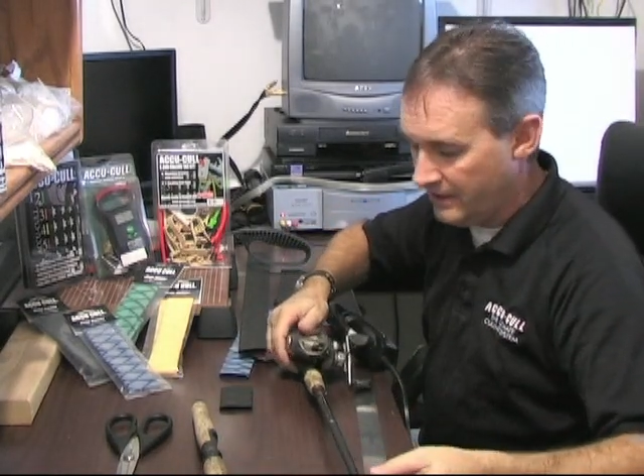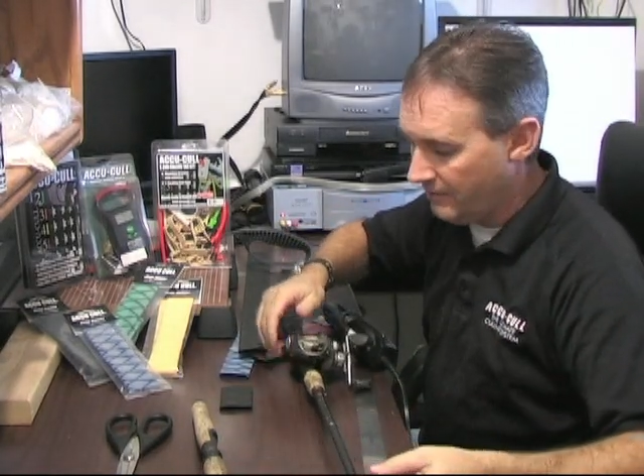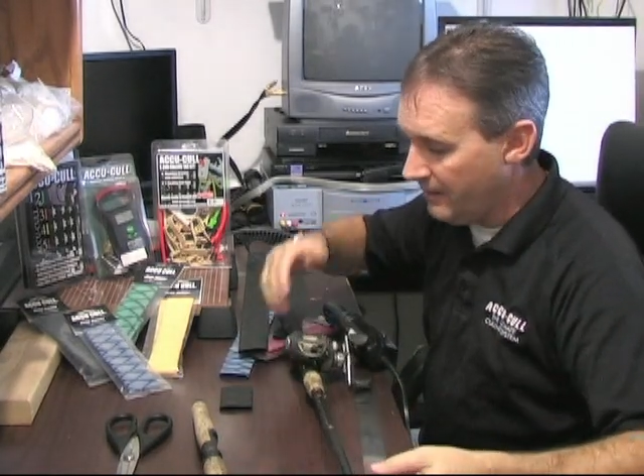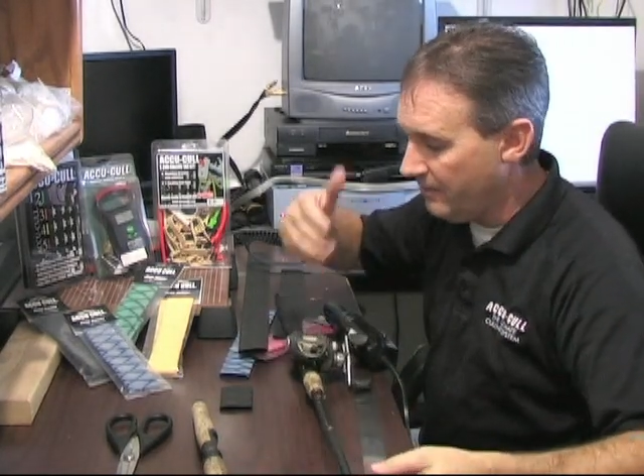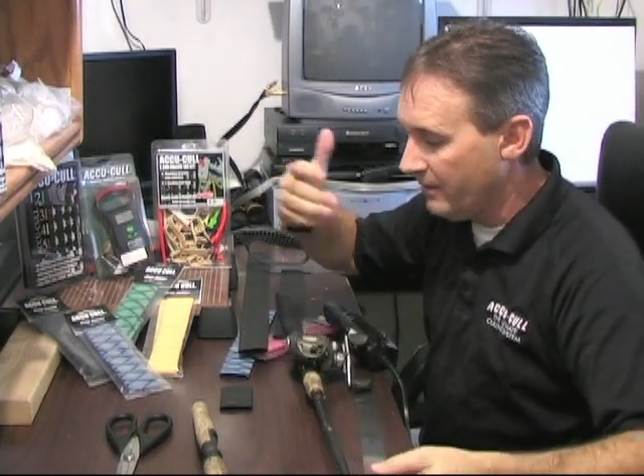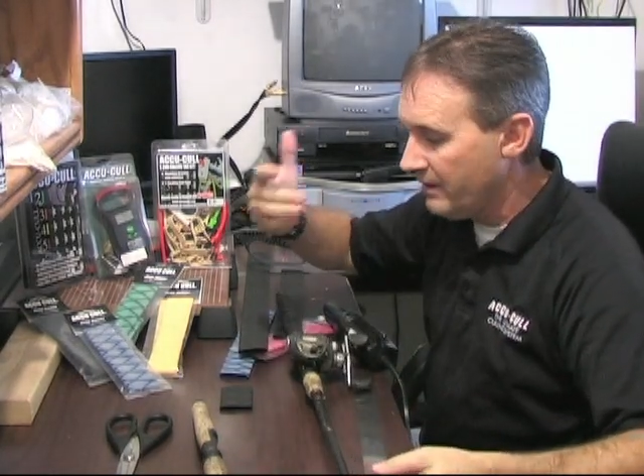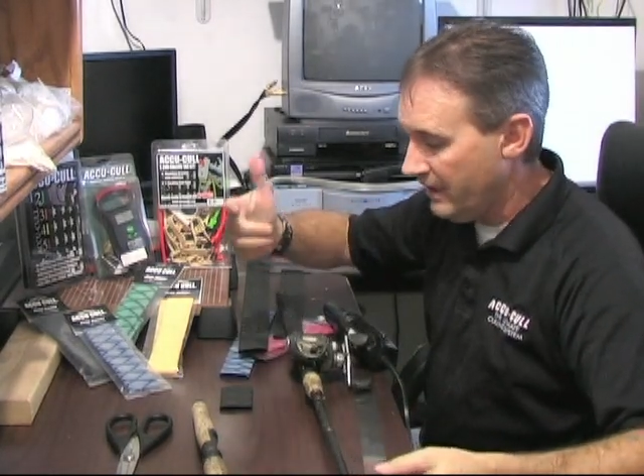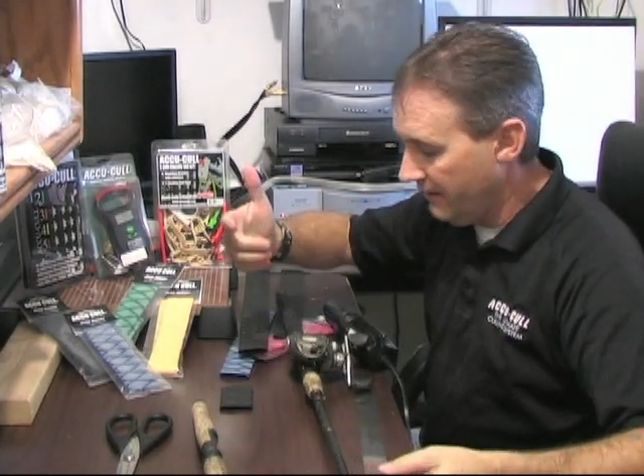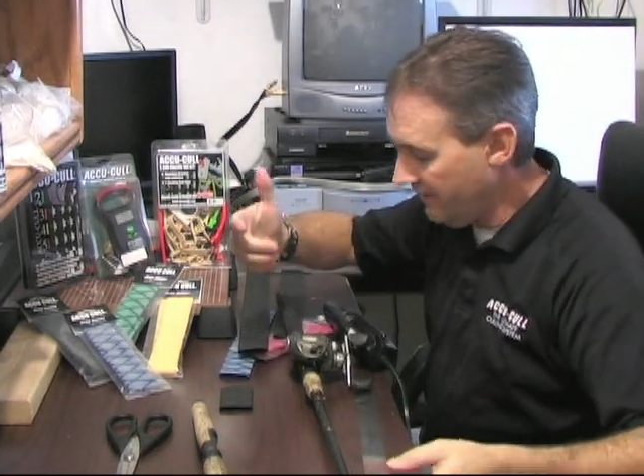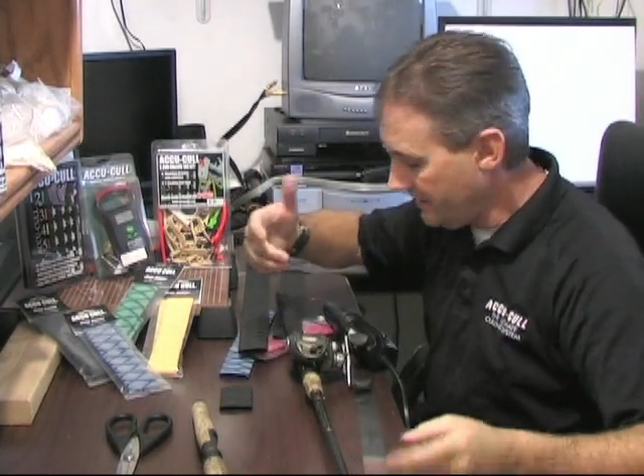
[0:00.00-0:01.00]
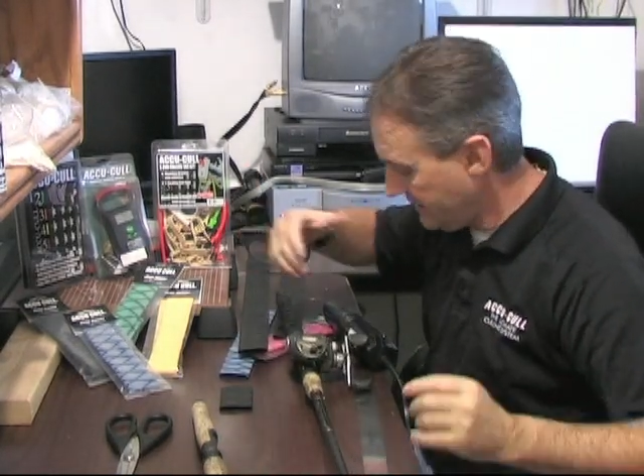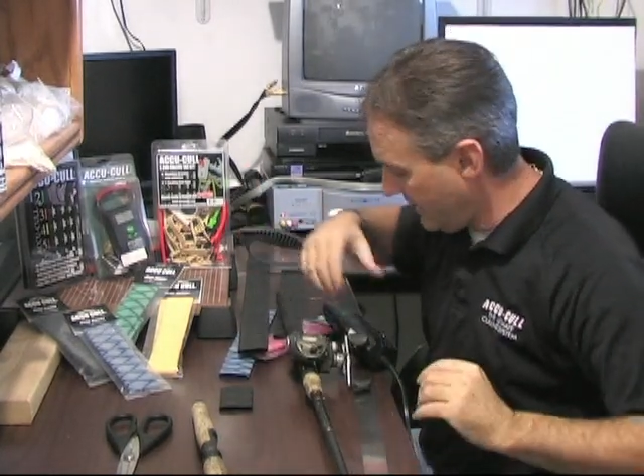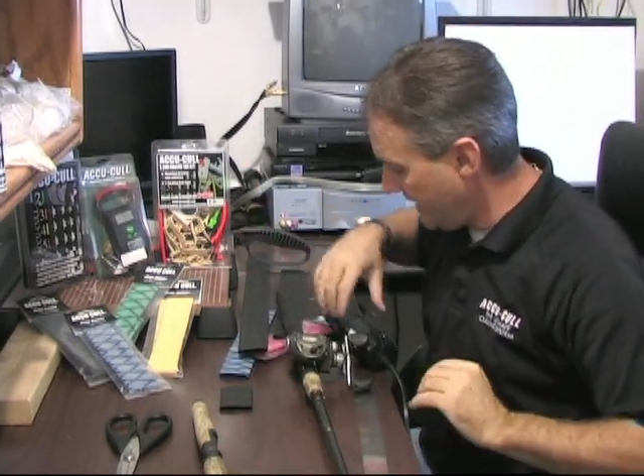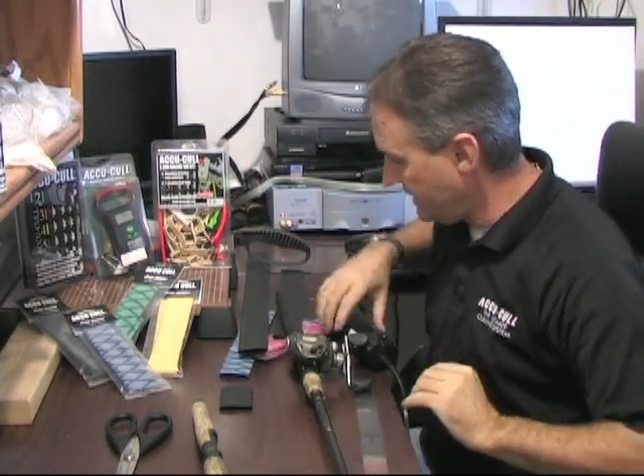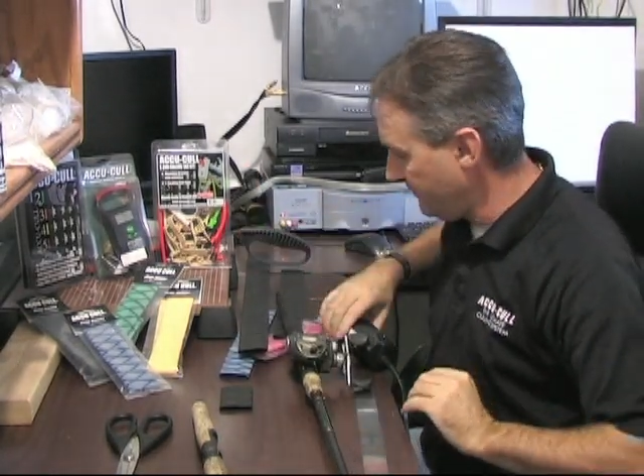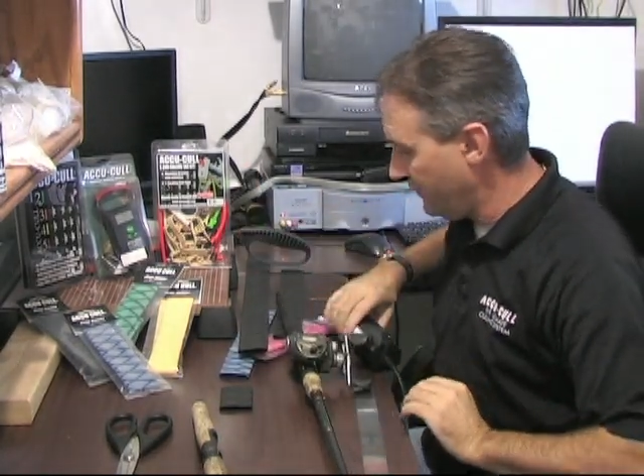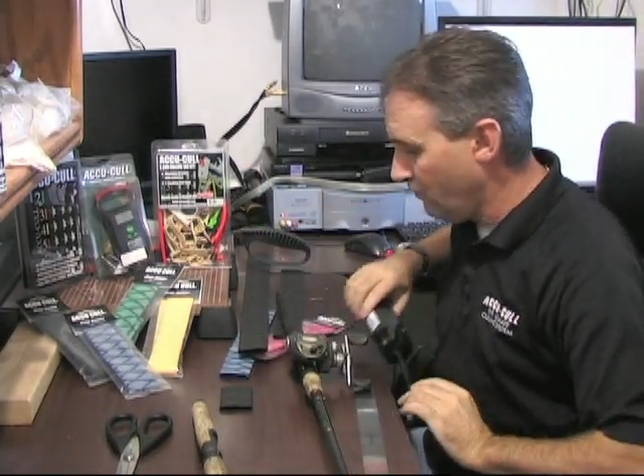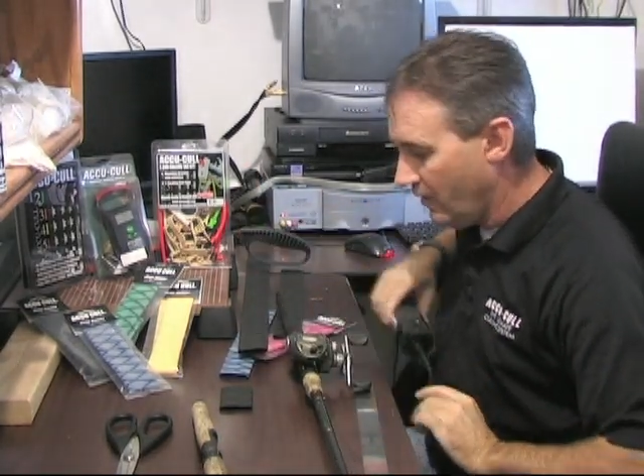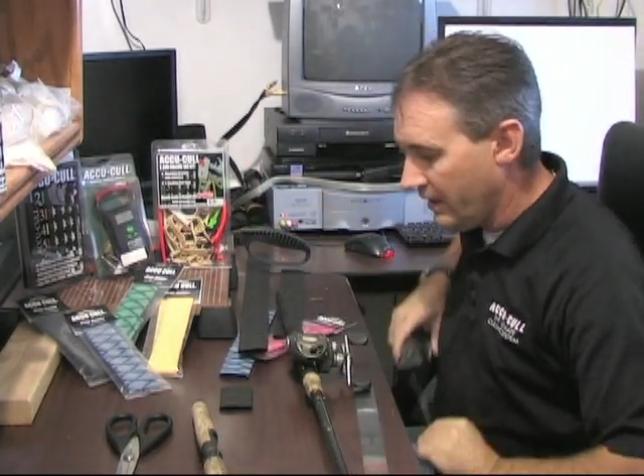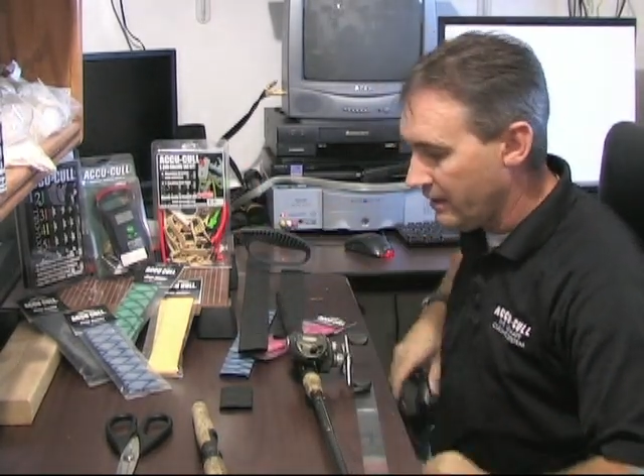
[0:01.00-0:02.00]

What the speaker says: Now remember, in this case, if you want